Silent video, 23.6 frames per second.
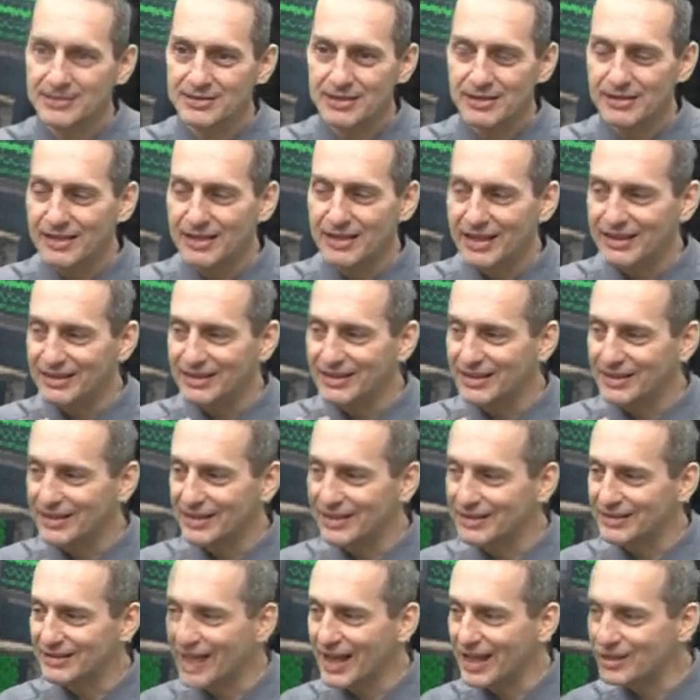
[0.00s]
and
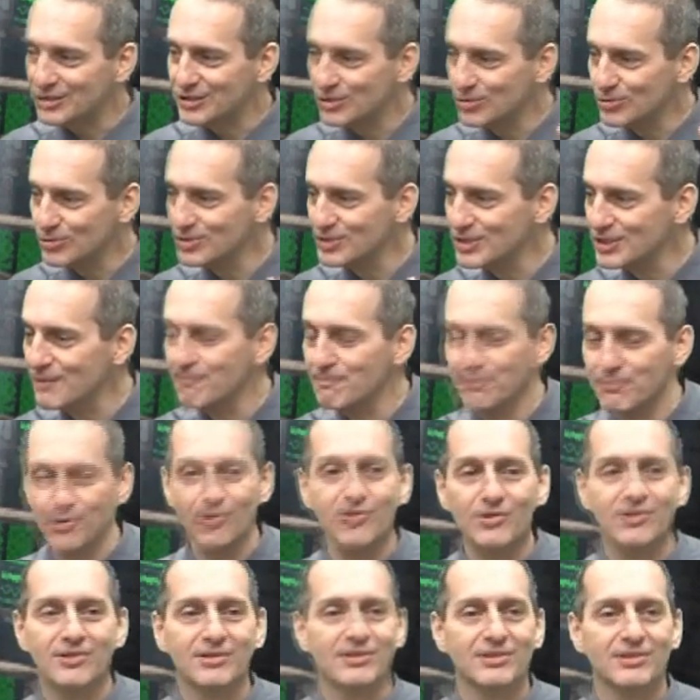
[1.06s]
not too
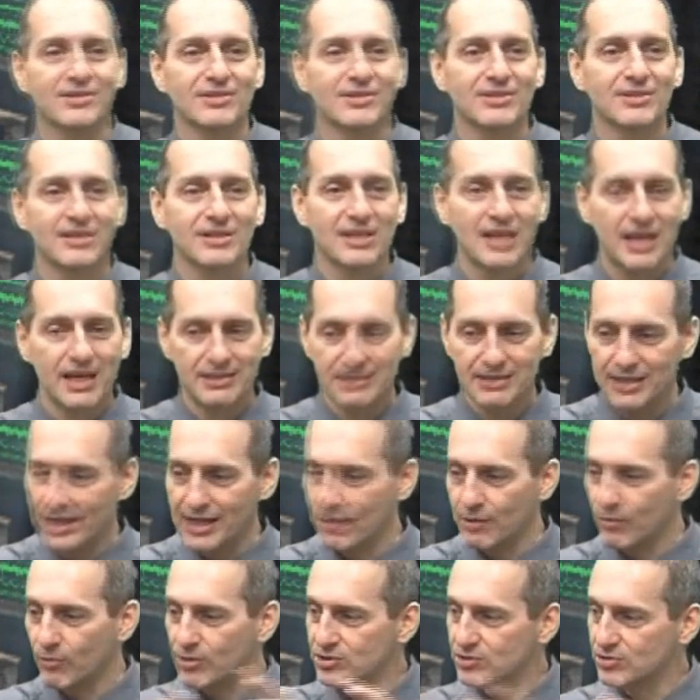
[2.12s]
simple, and then I
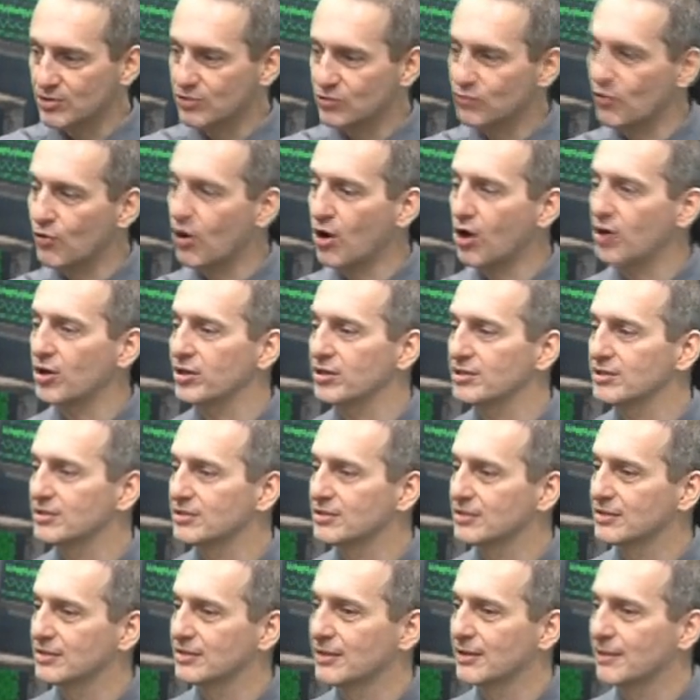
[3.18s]
want you to draw it.
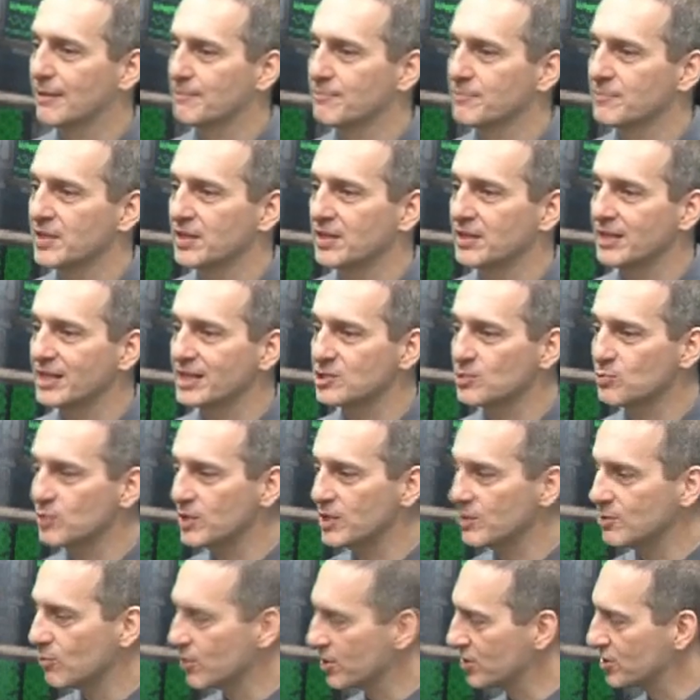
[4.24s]
And next
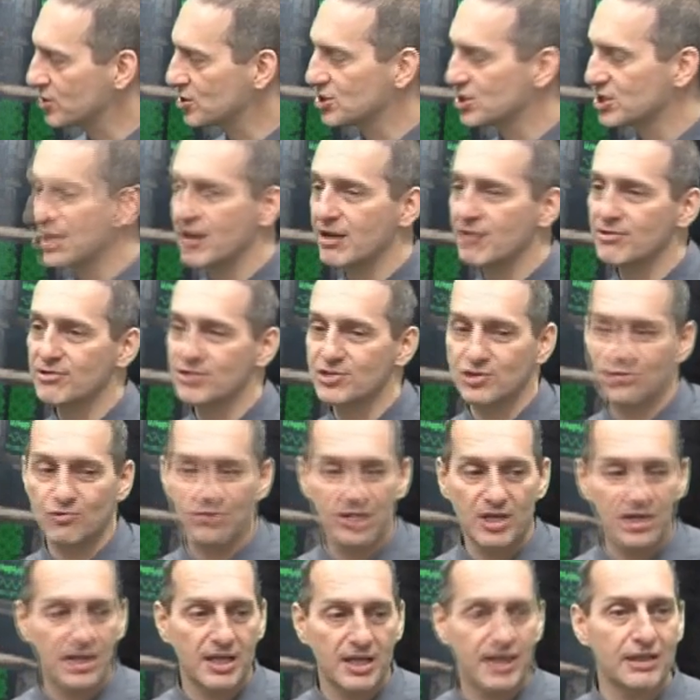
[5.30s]
week, we're going to share the
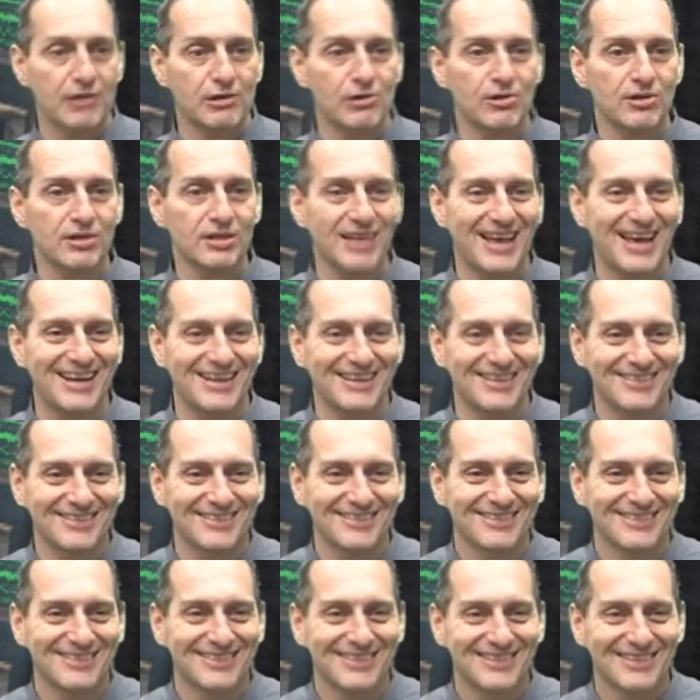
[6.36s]
screen and look at it.
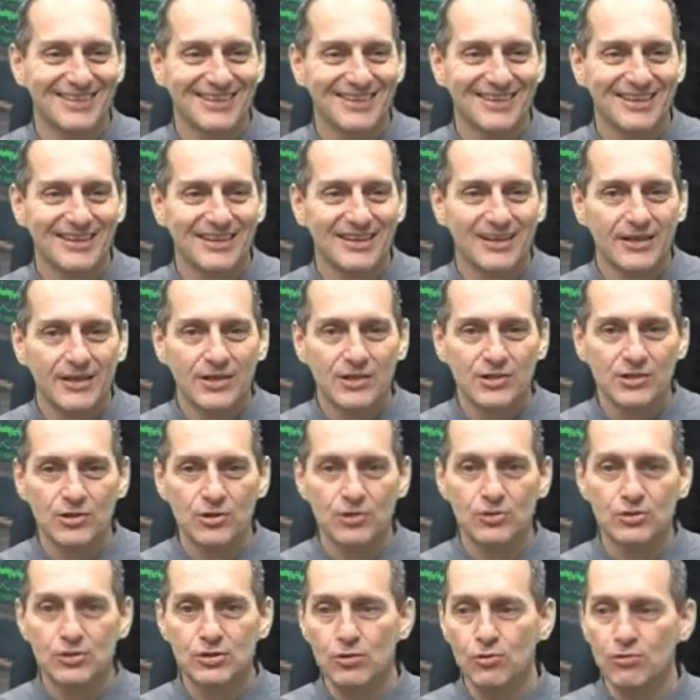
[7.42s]
So
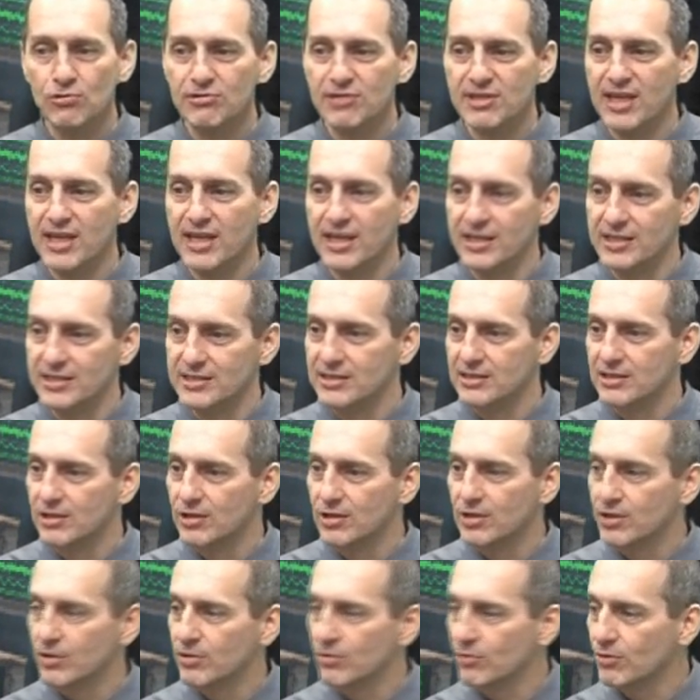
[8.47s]
two things,
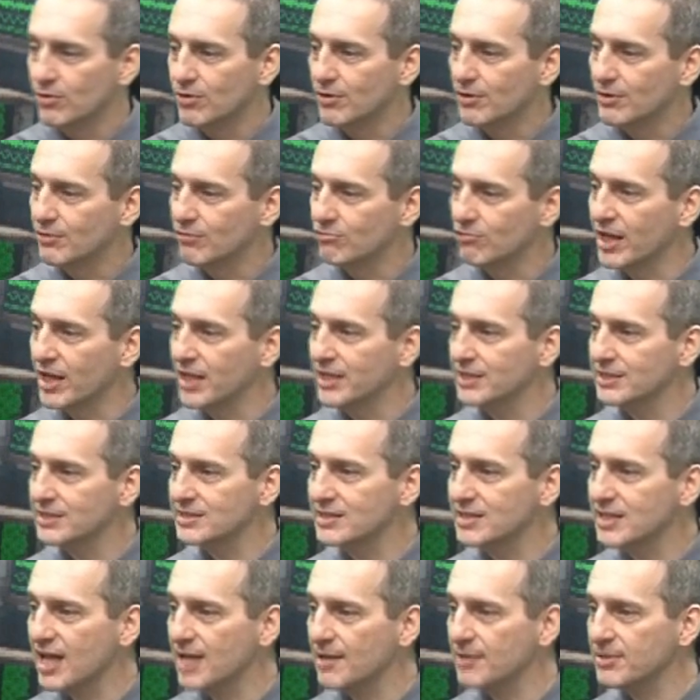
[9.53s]
writing
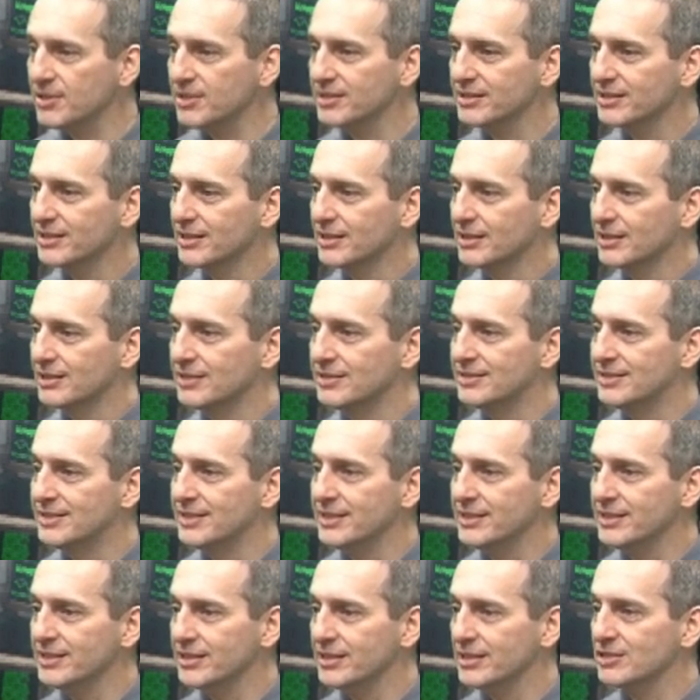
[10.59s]
assignment,
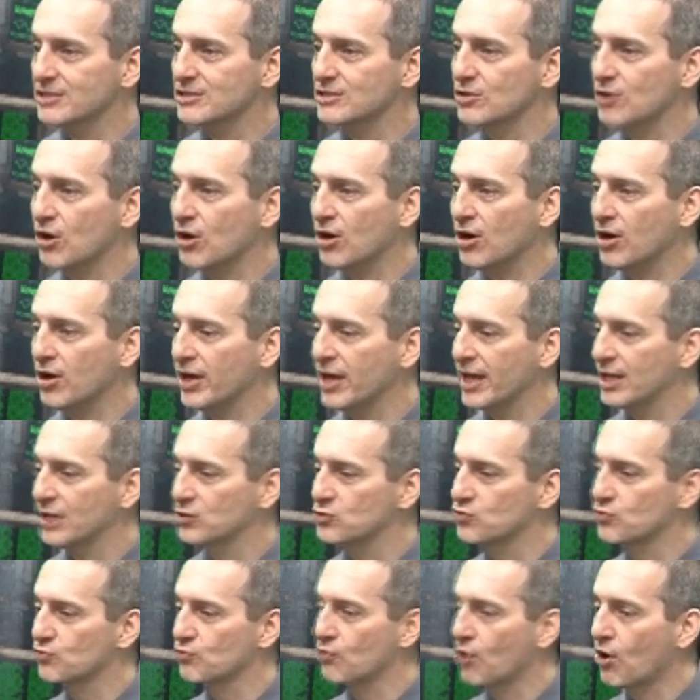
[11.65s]
DIA install, and
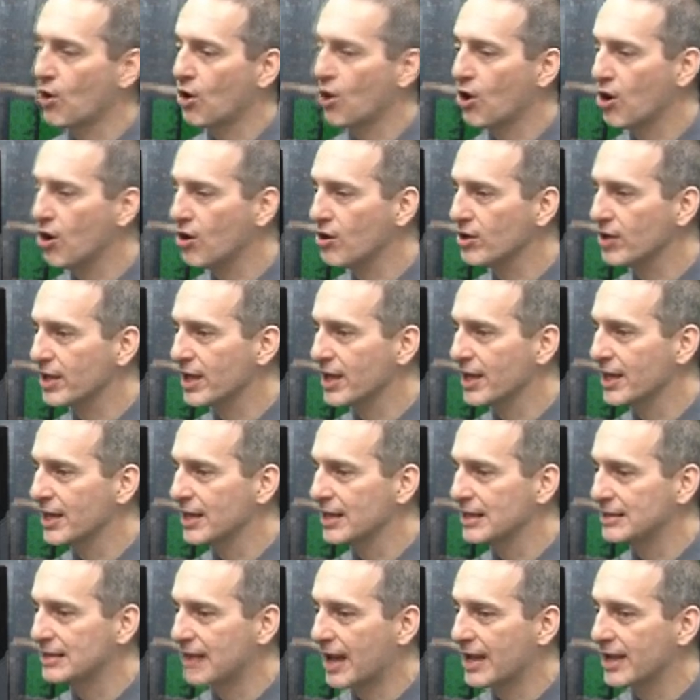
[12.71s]
draw a
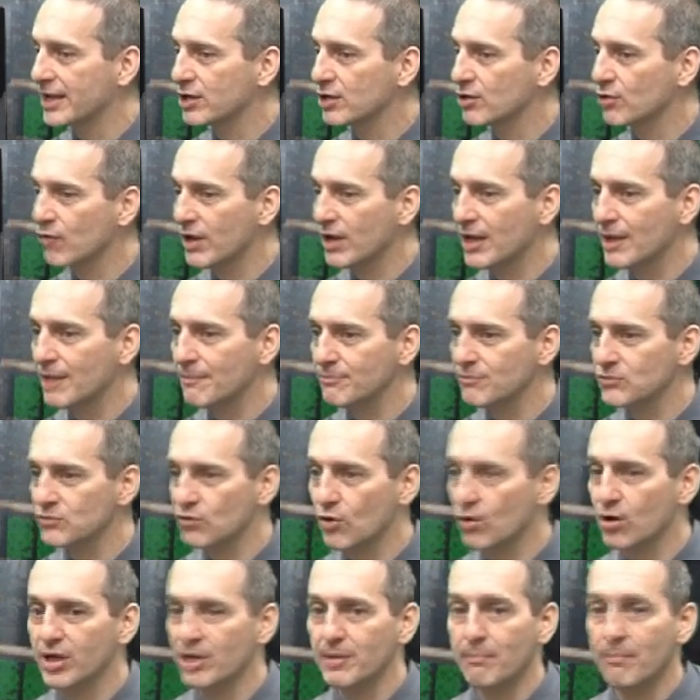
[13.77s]
diagram,
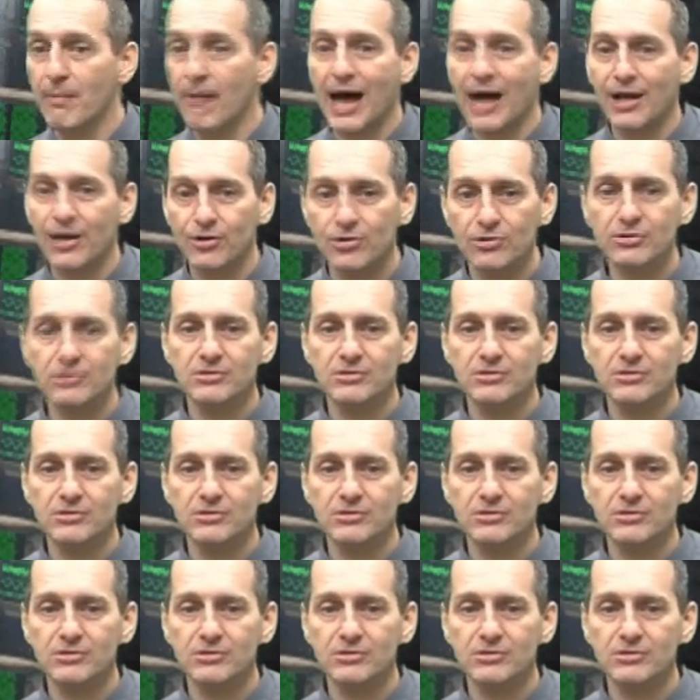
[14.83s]
draw a model